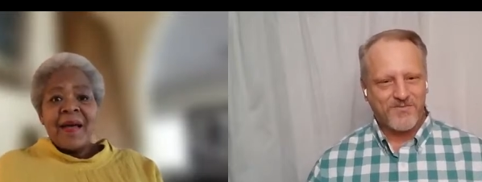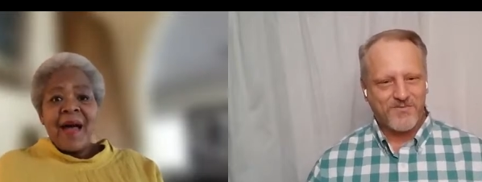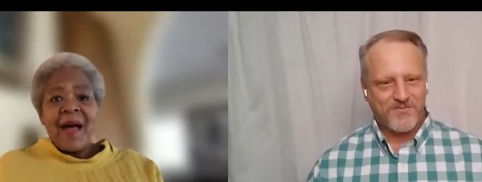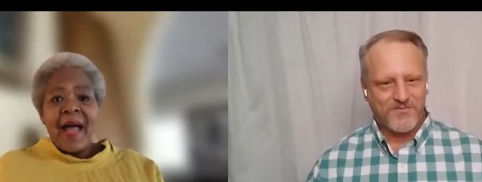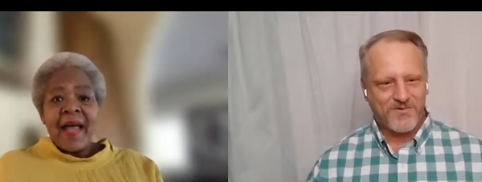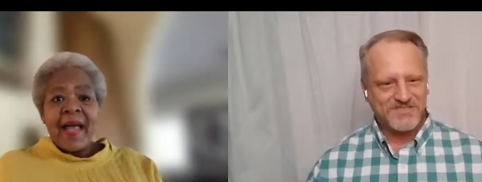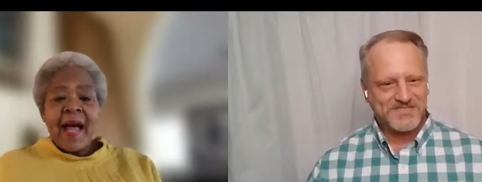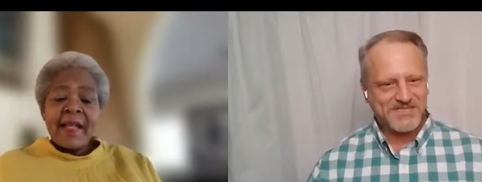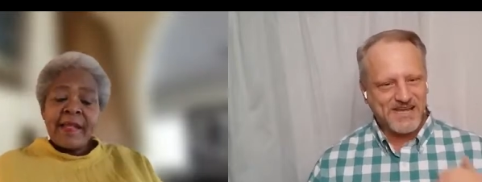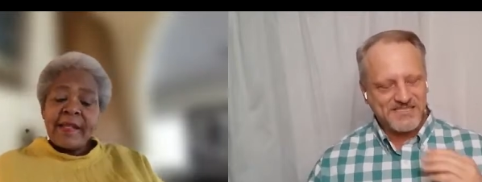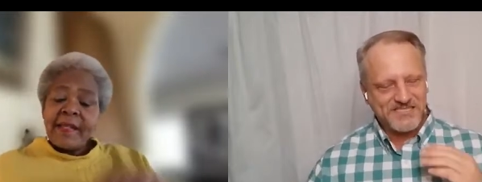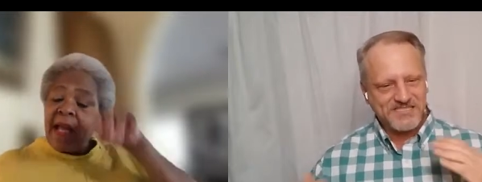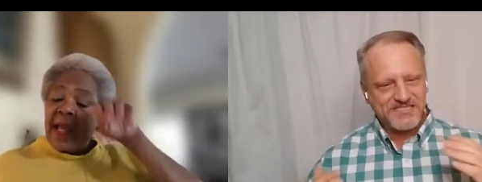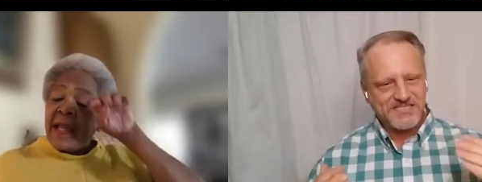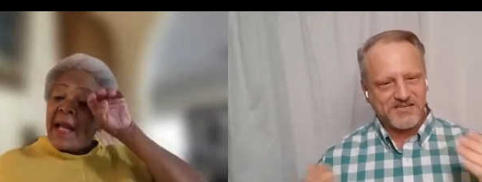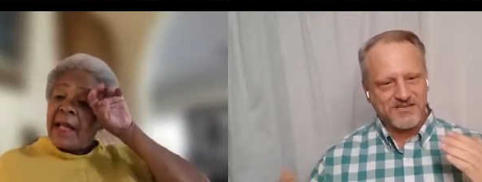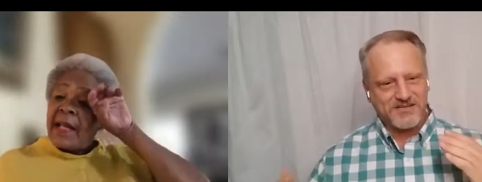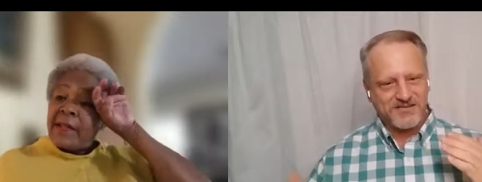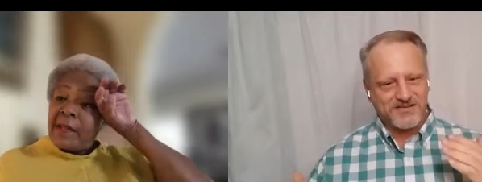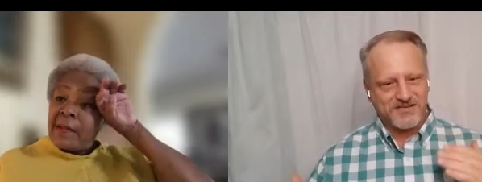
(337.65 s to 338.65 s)
Speaker 1: I got. Is that I
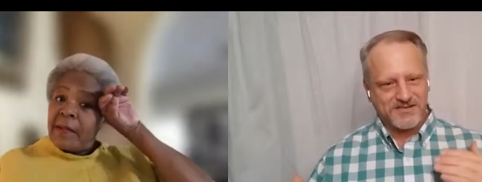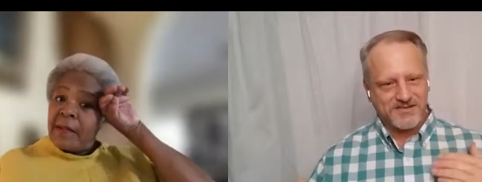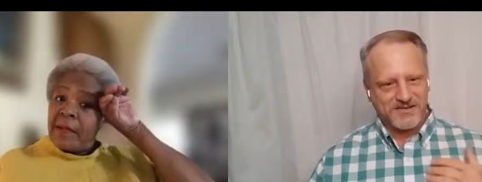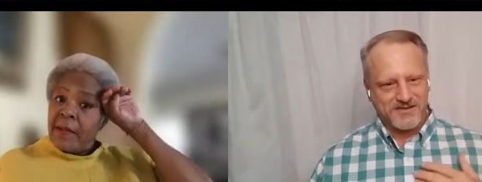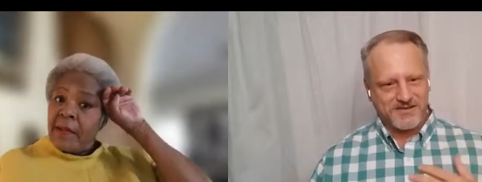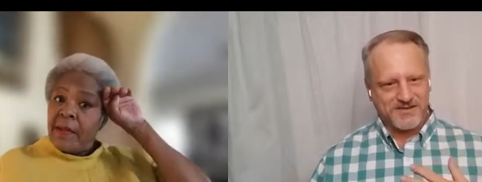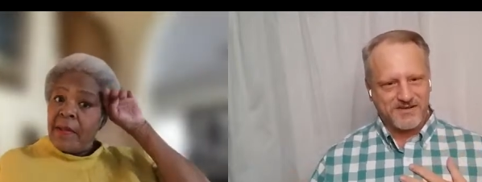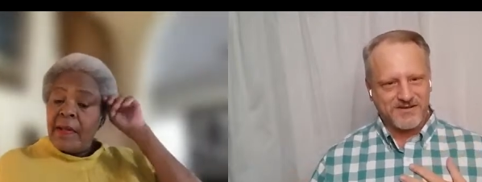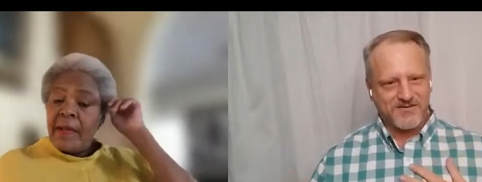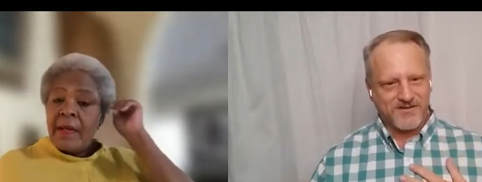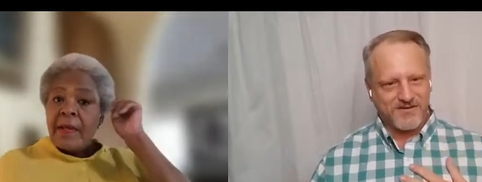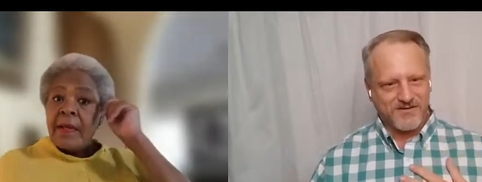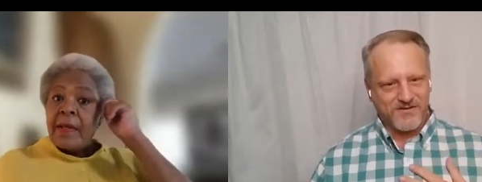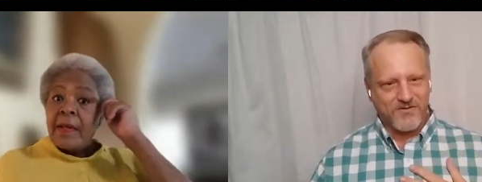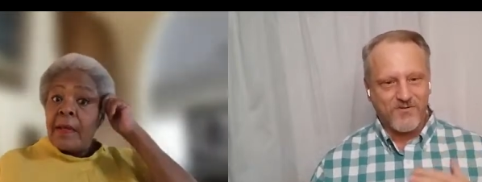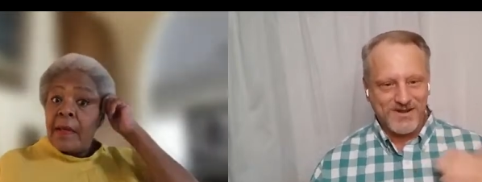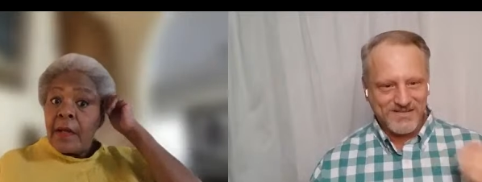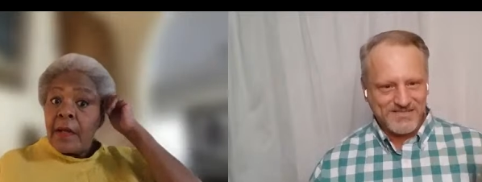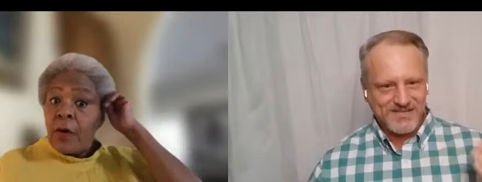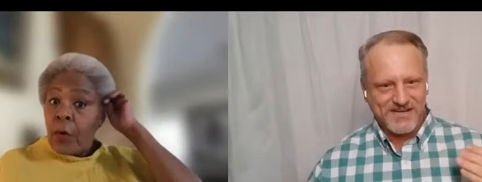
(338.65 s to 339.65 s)
just got,
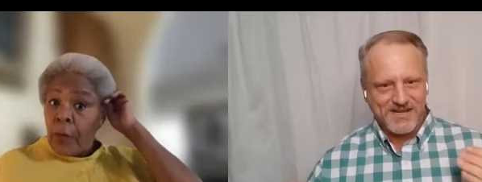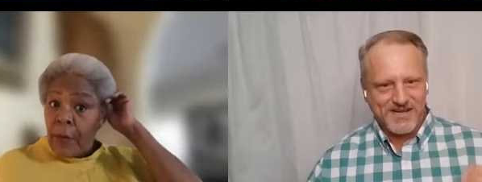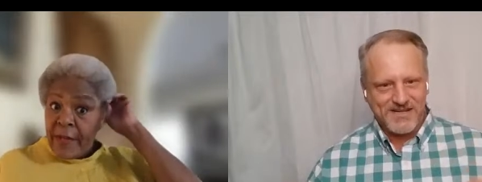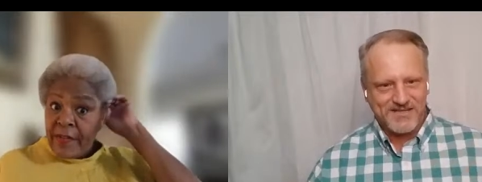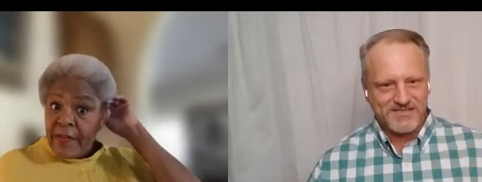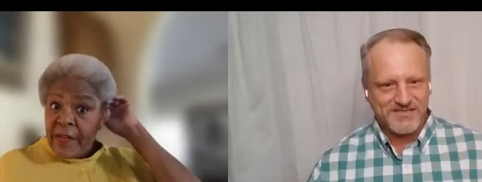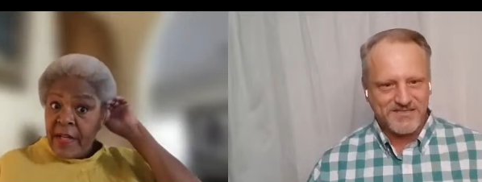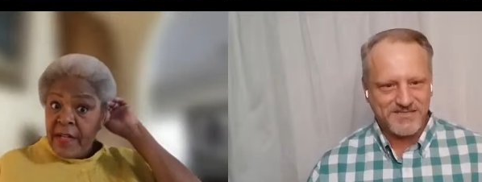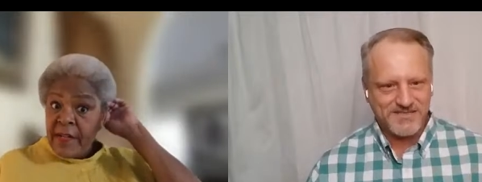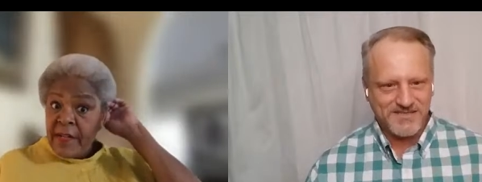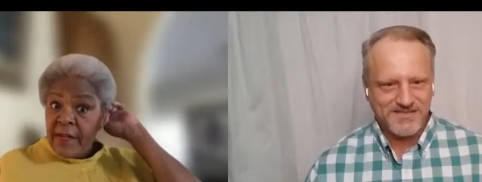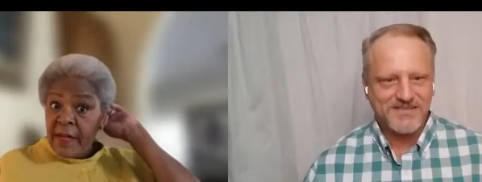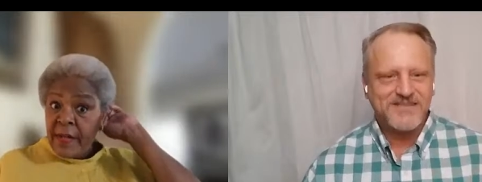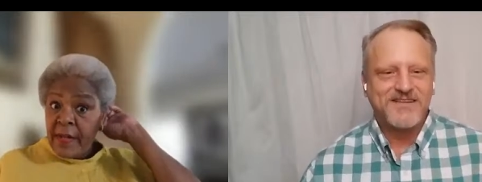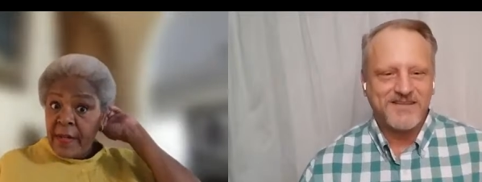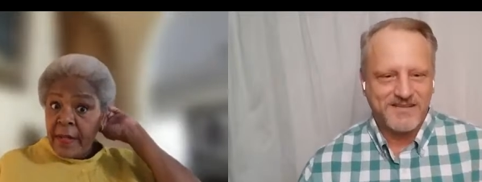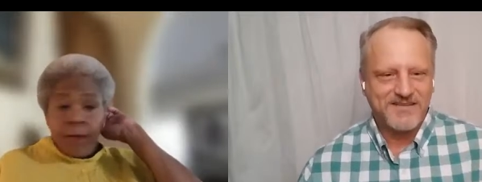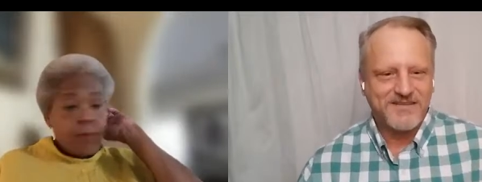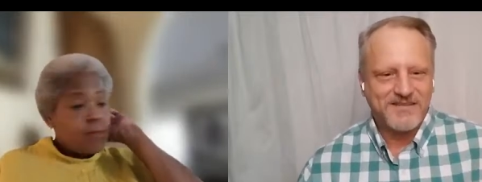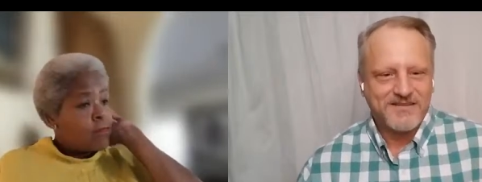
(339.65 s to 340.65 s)
coincidence? coincidence?
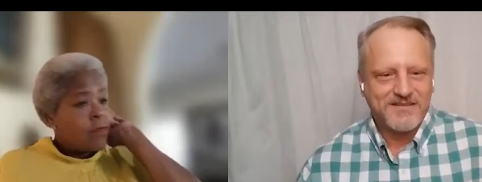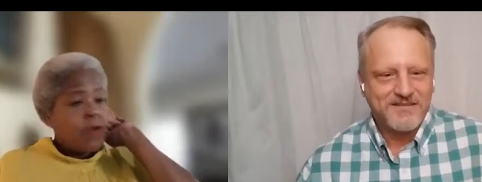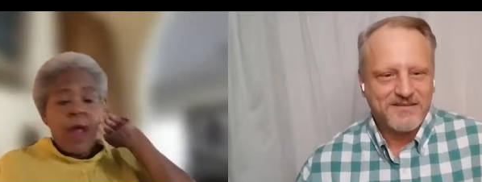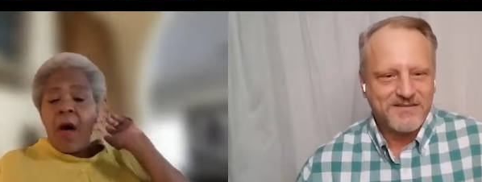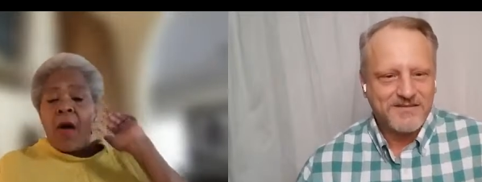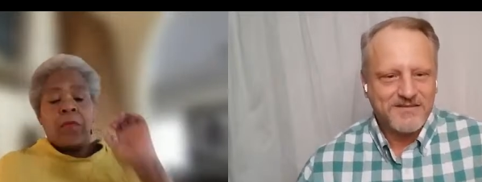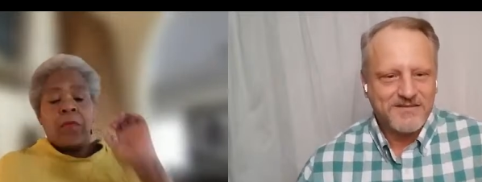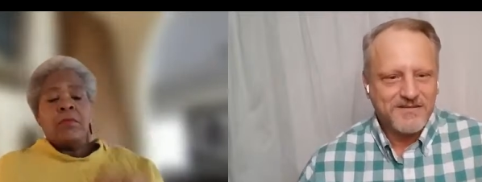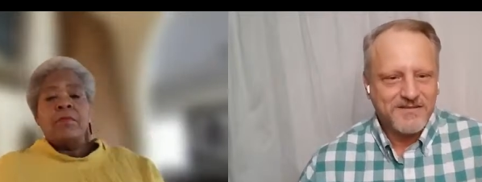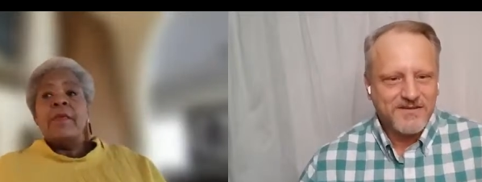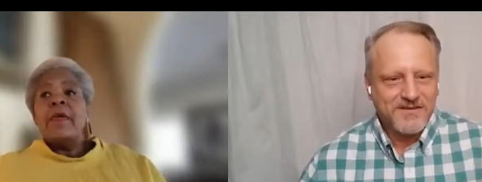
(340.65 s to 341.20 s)
No.